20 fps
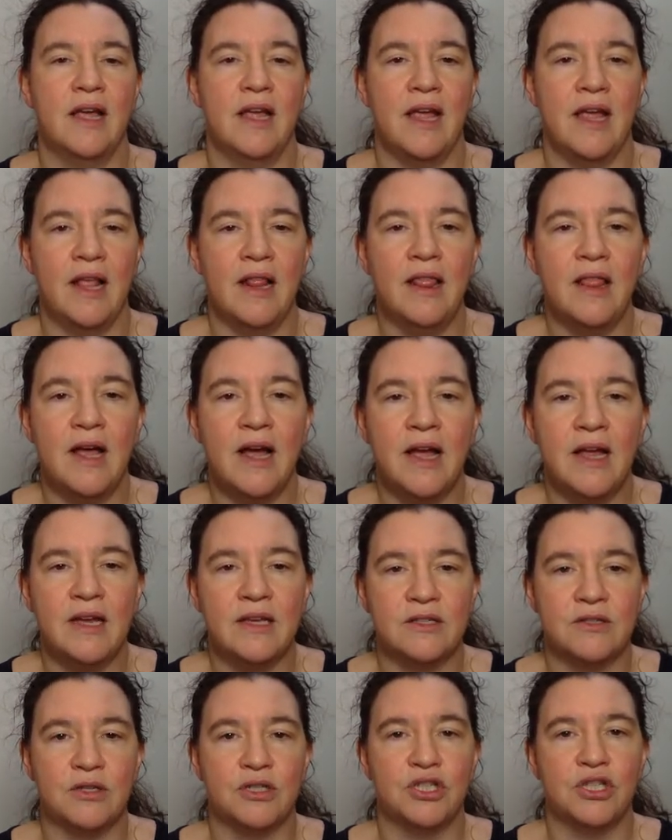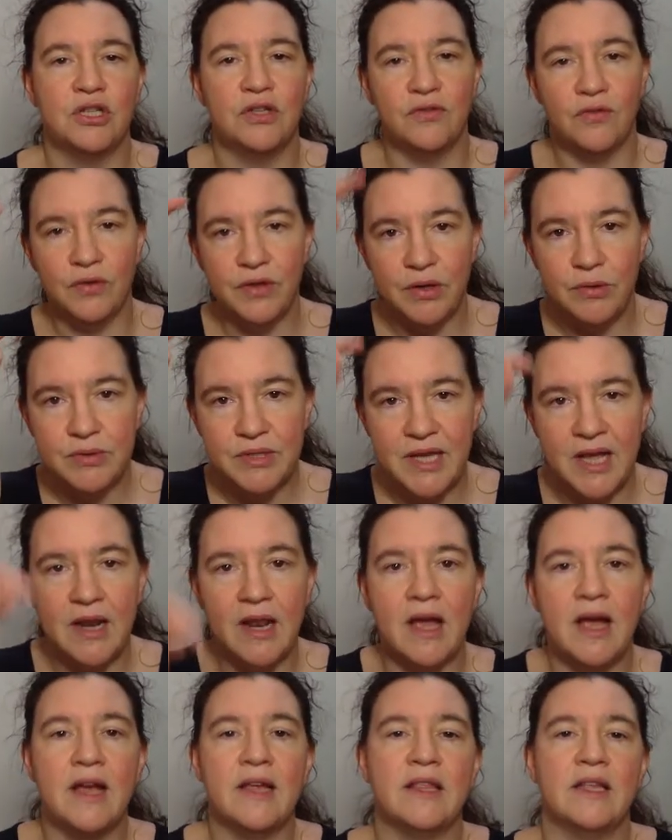Li isogenies for those
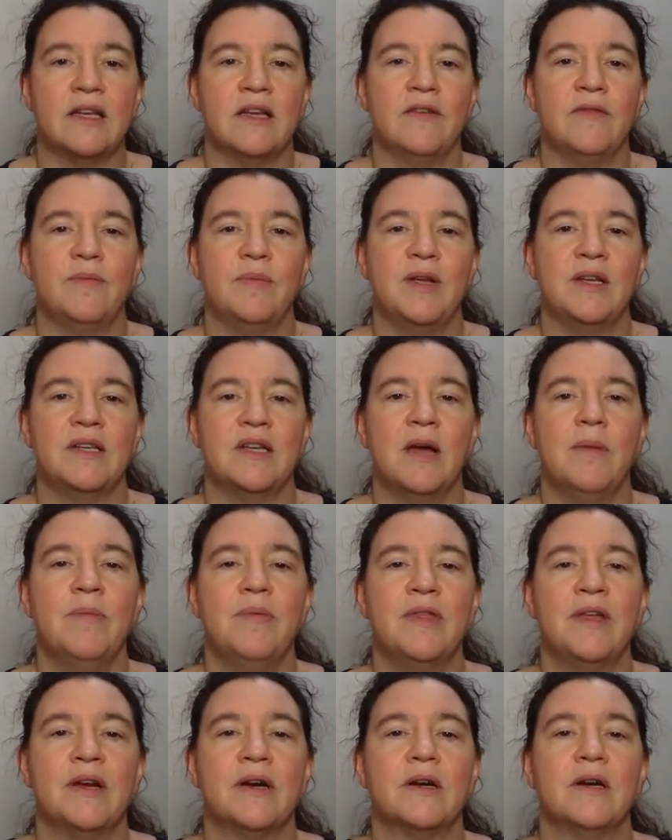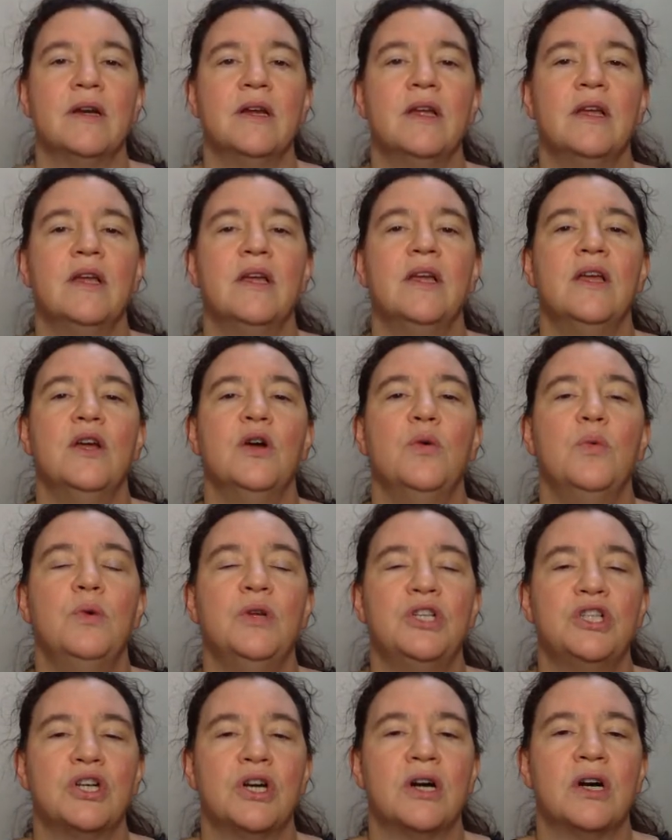Li that have picked up there,
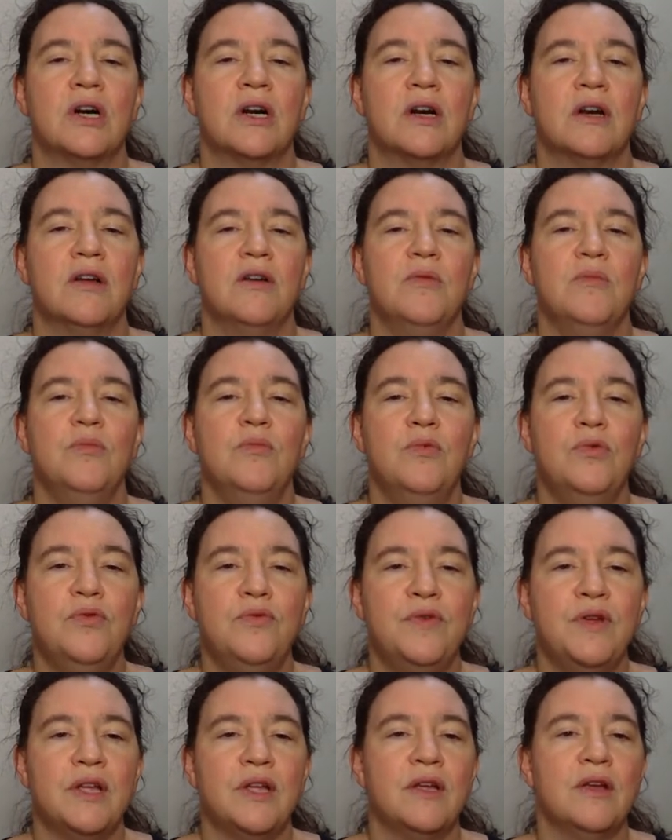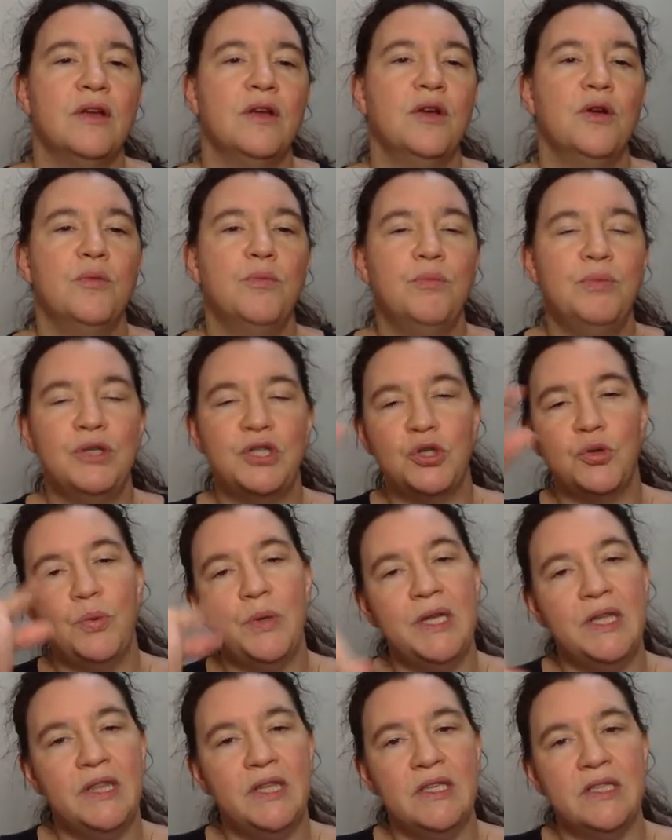which are moving
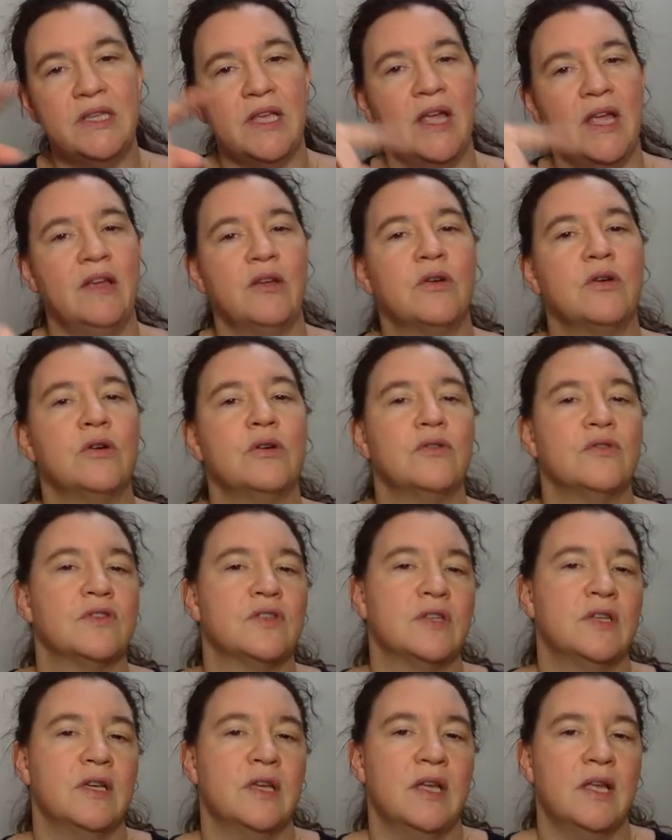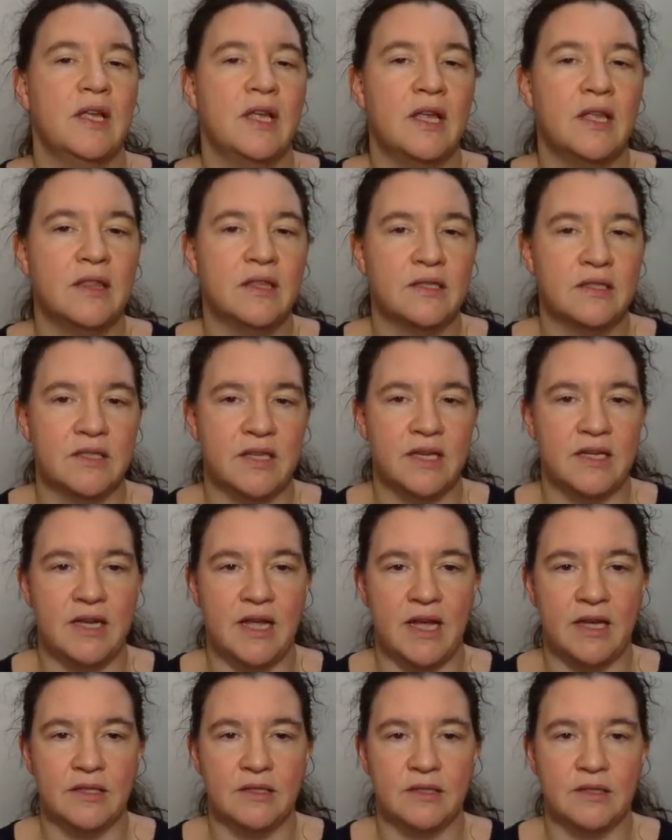between these curves in the set
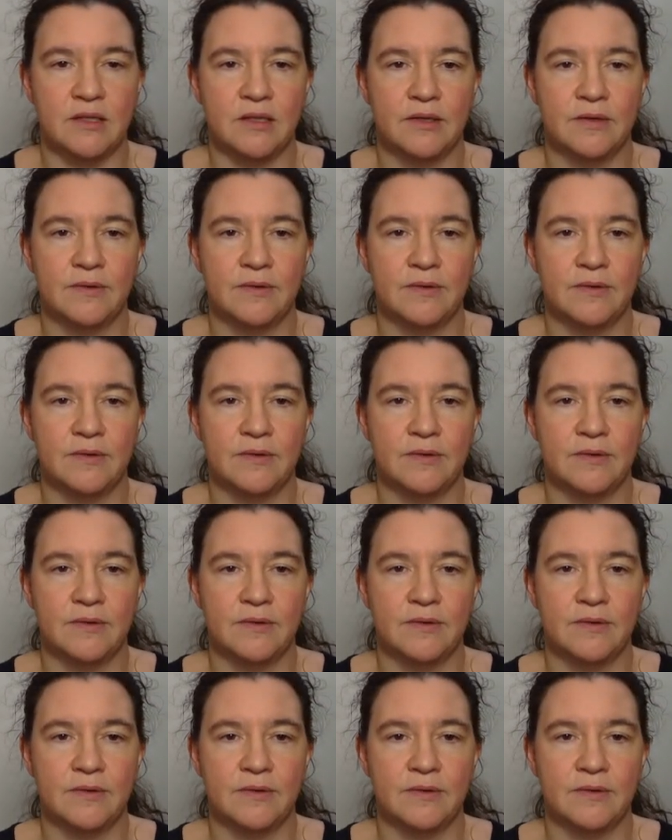X.